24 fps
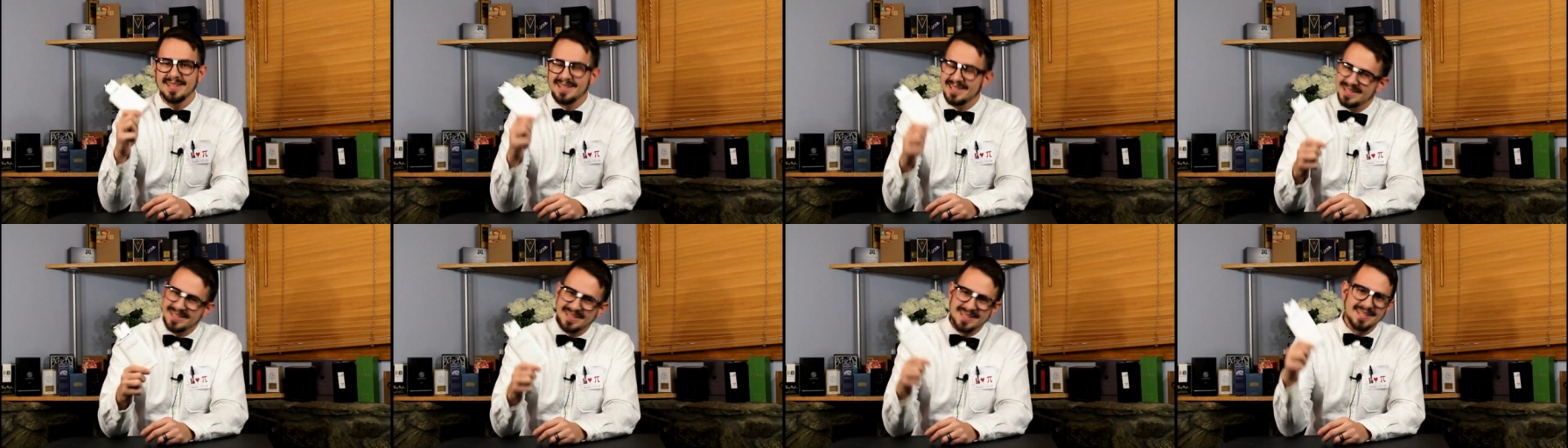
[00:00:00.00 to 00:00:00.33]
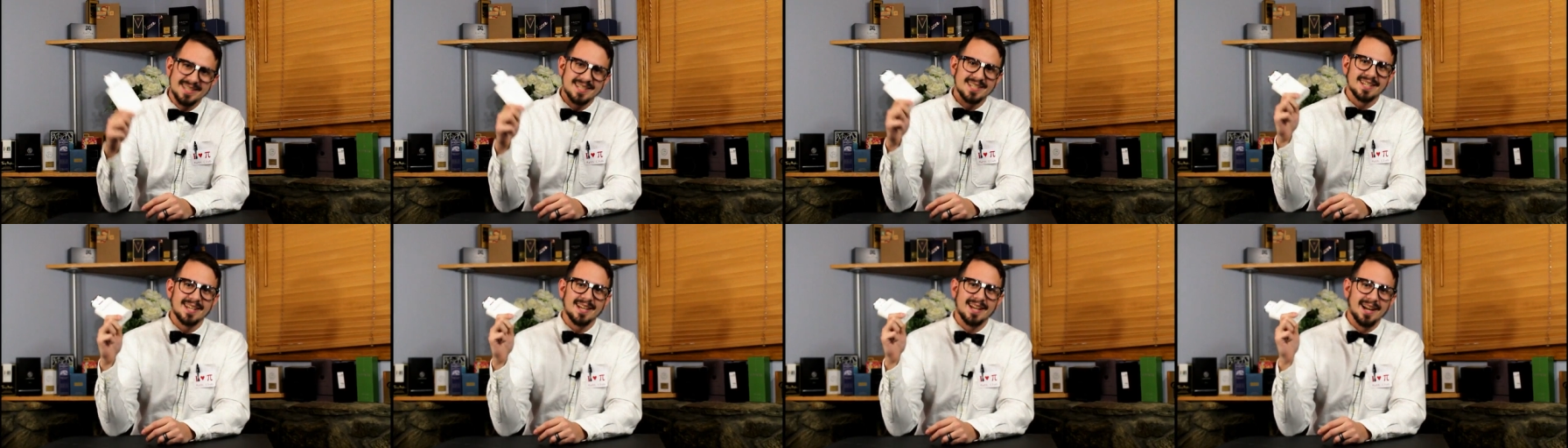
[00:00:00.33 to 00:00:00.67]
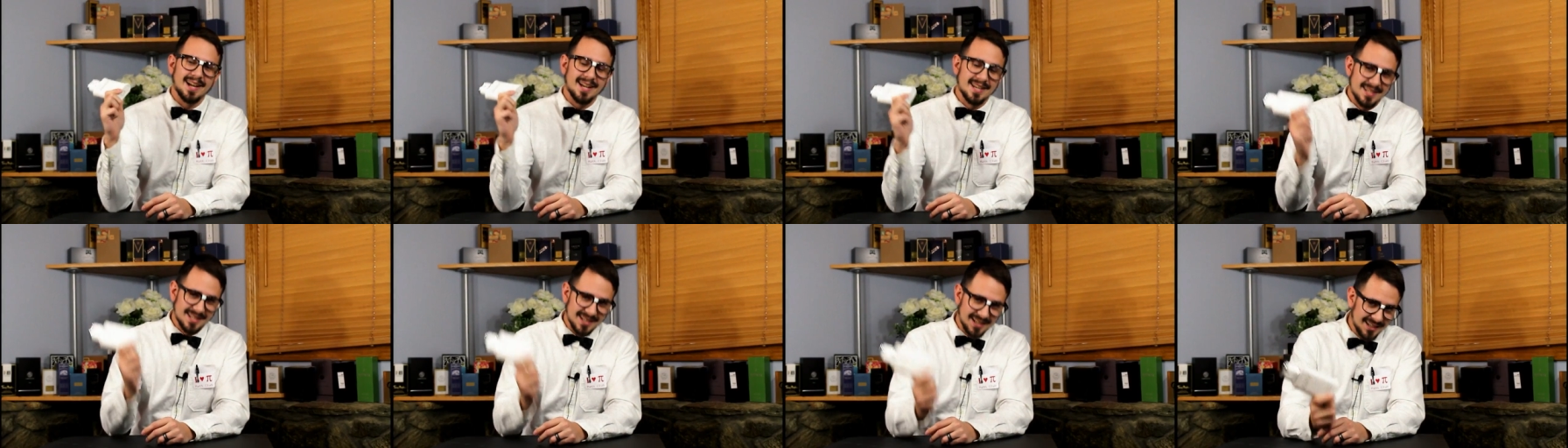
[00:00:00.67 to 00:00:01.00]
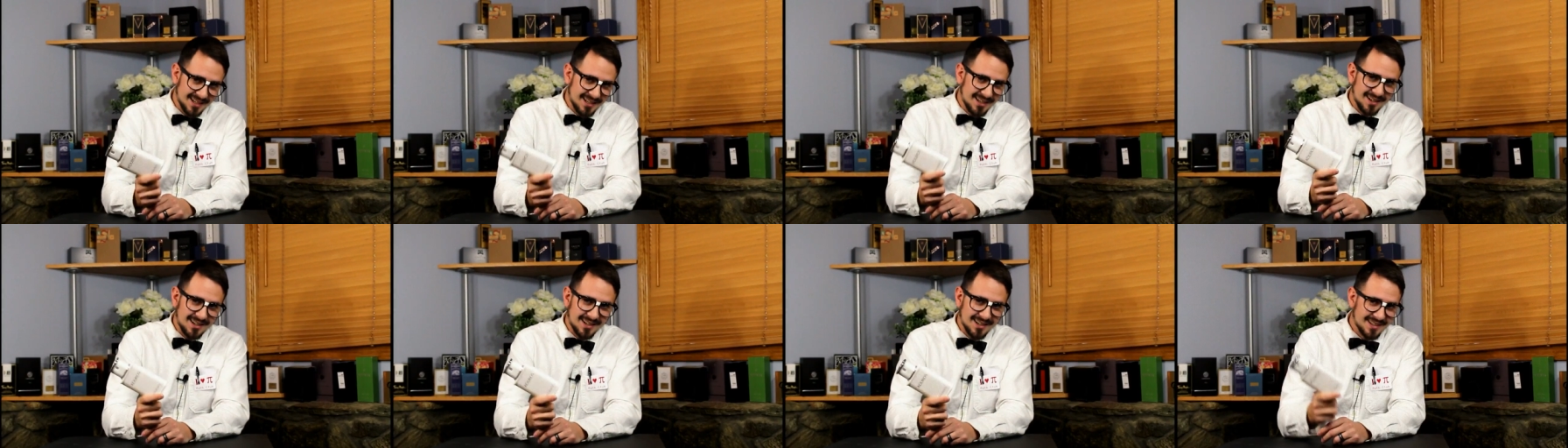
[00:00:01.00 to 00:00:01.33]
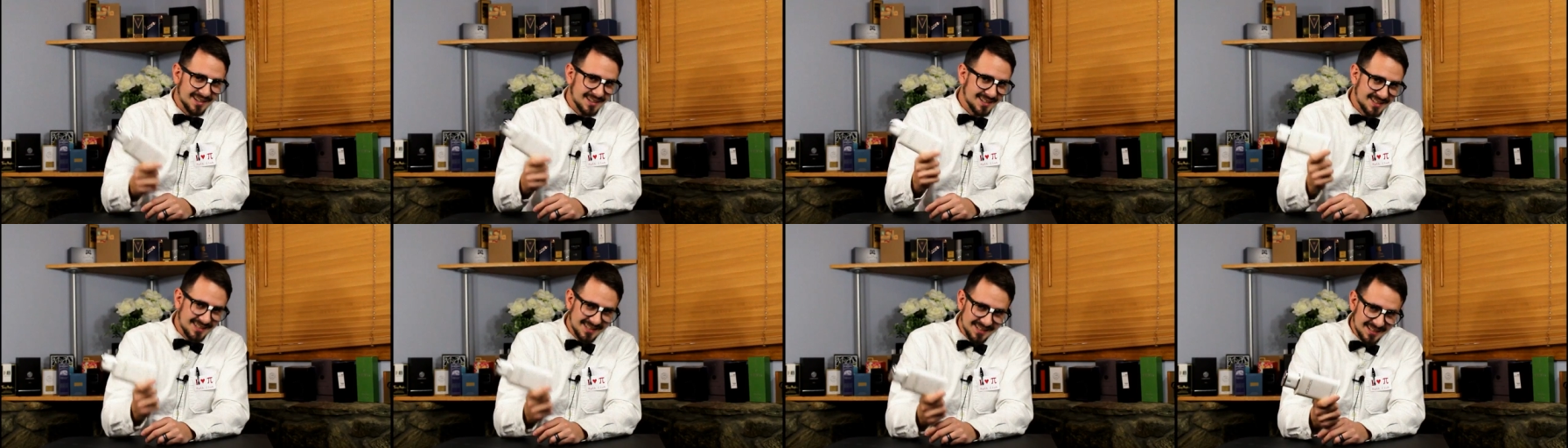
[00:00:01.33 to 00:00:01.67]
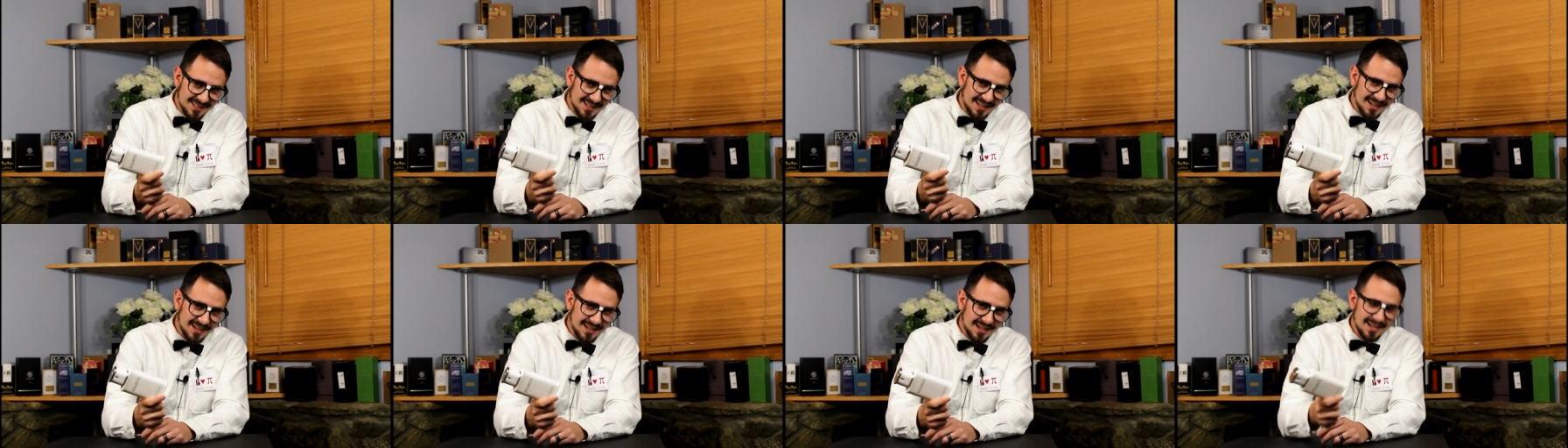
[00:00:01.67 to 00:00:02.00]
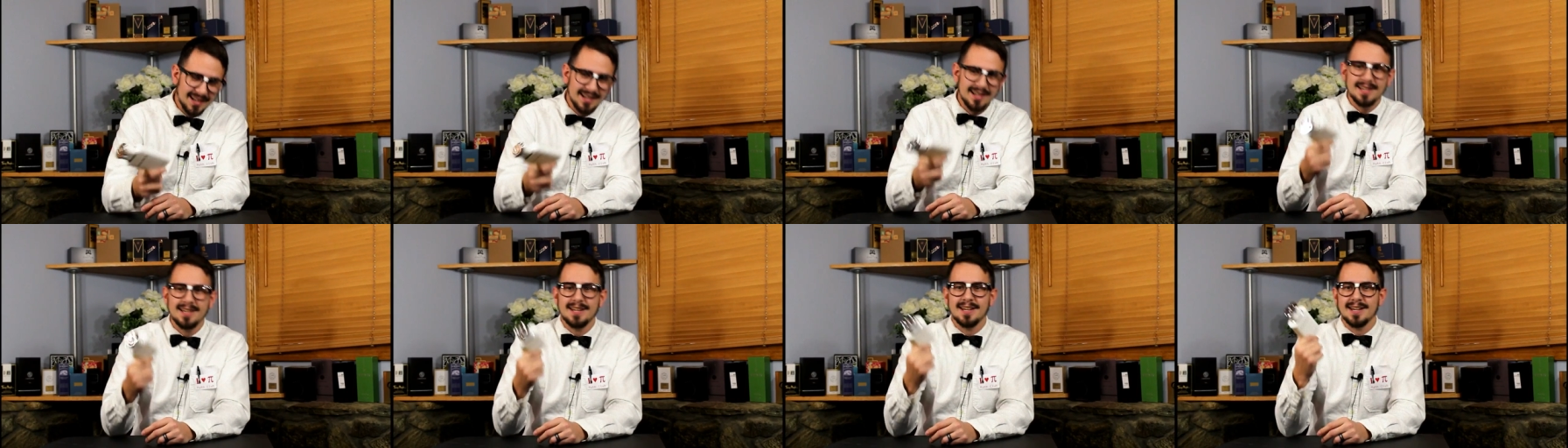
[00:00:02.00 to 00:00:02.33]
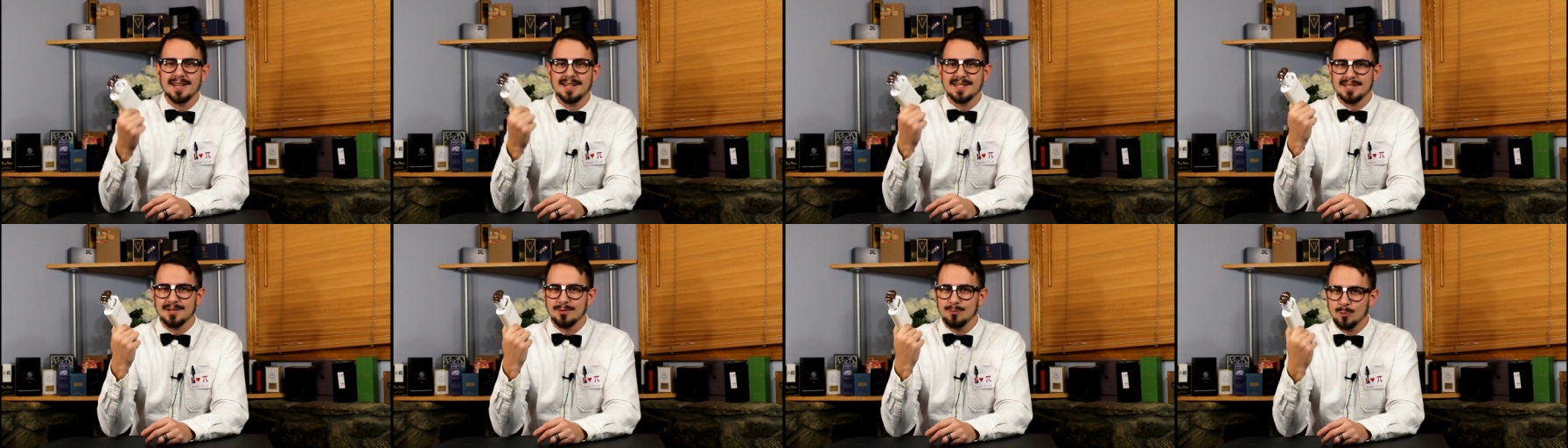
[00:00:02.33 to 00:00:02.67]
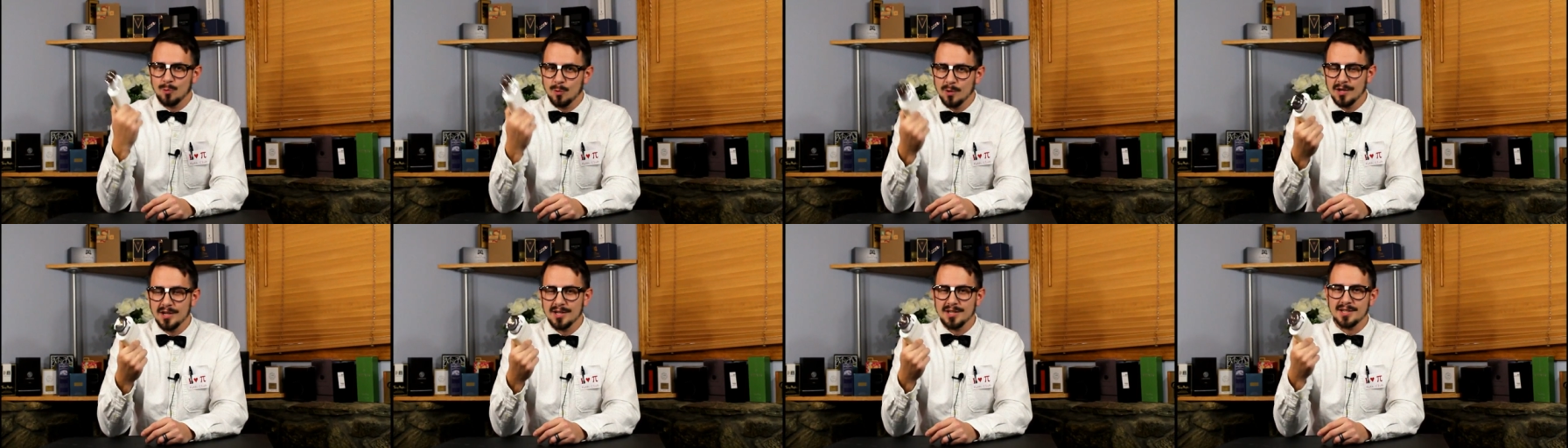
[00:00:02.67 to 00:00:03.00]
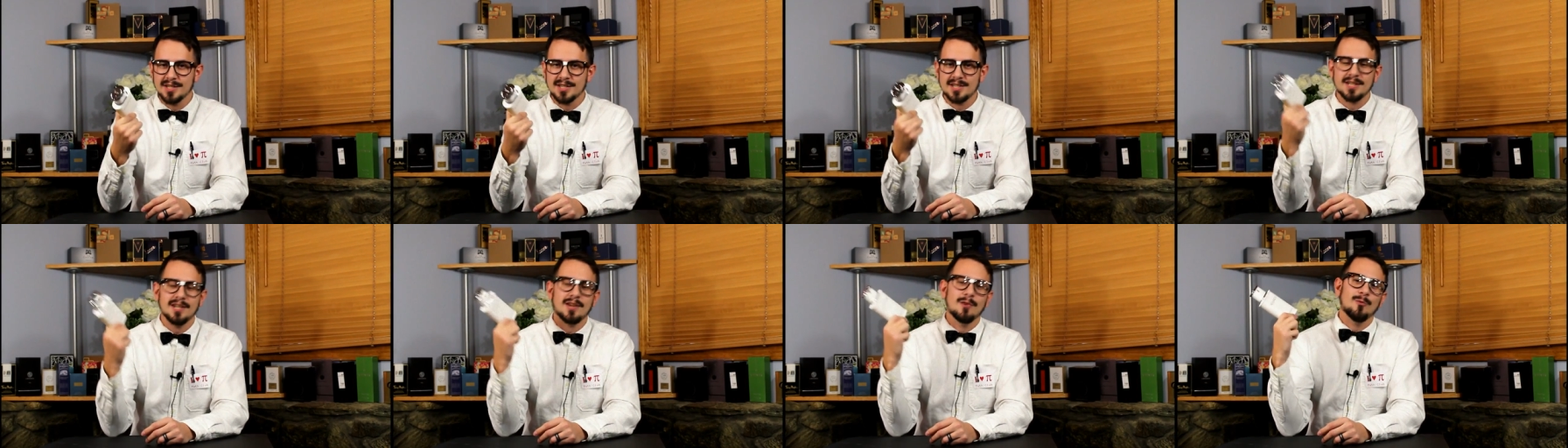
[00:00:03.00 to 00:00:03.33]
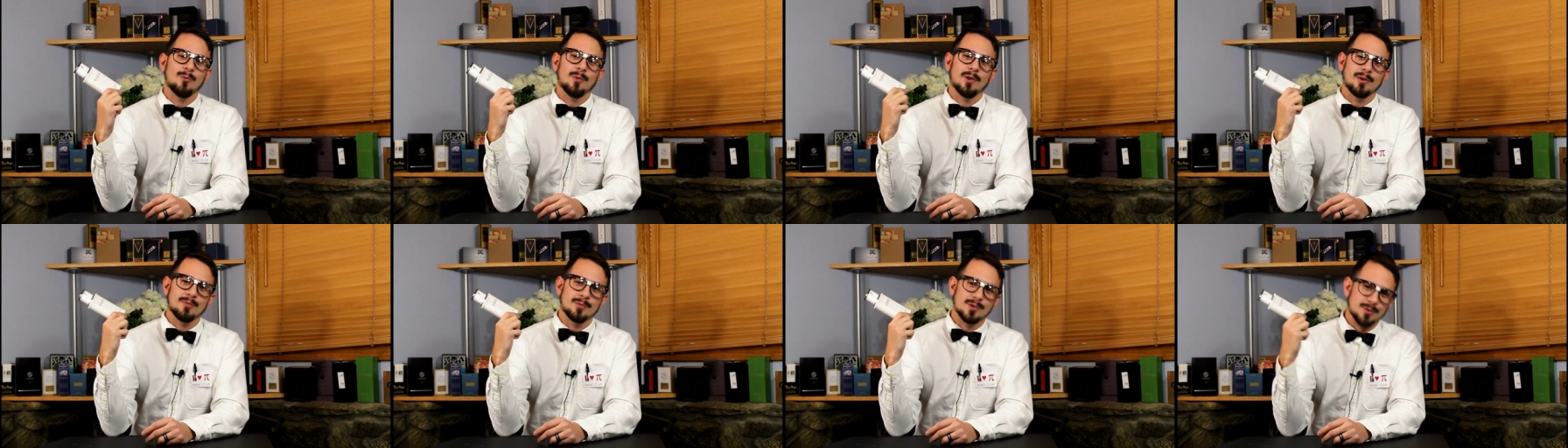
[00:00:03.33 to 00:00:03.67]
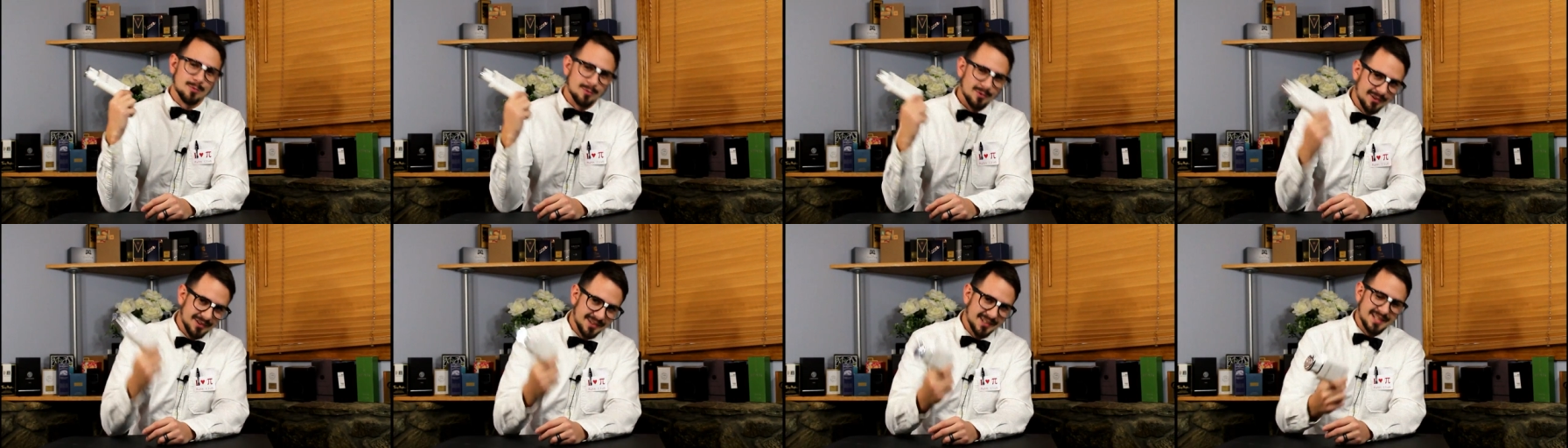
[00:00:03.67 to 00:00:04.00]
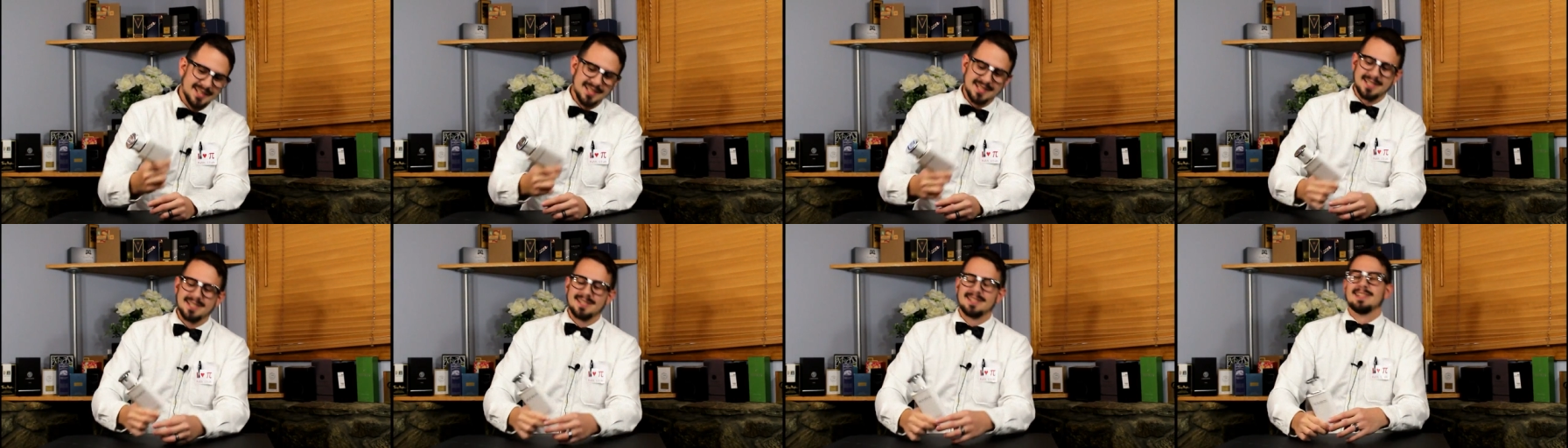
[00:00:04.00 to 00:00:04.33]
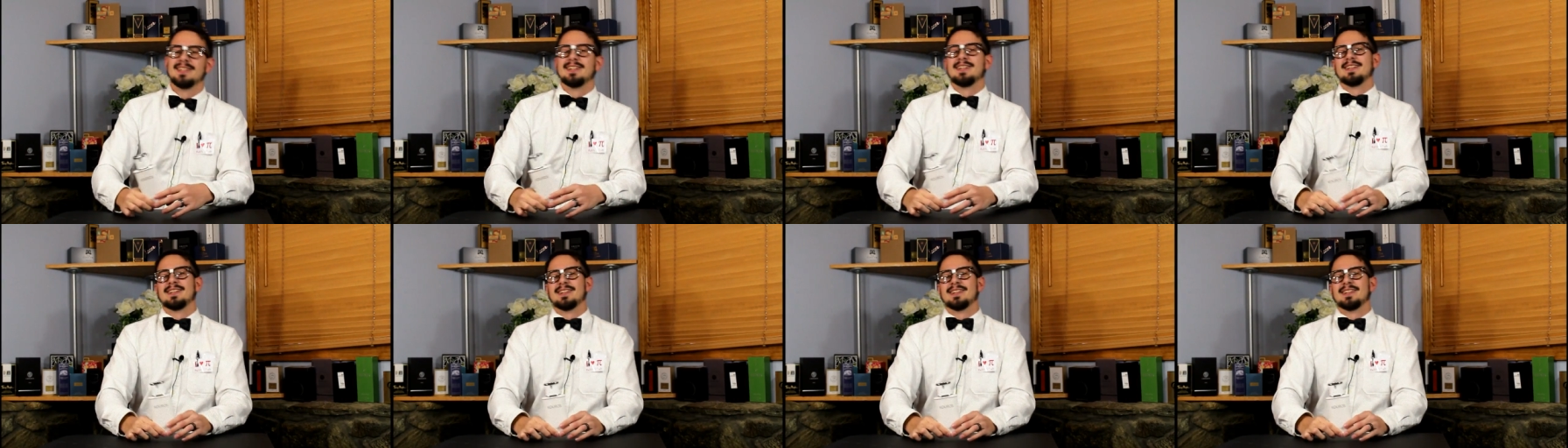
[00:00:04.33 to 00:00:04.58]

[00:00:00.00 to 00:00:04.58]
is as iconic today as it was when it was released.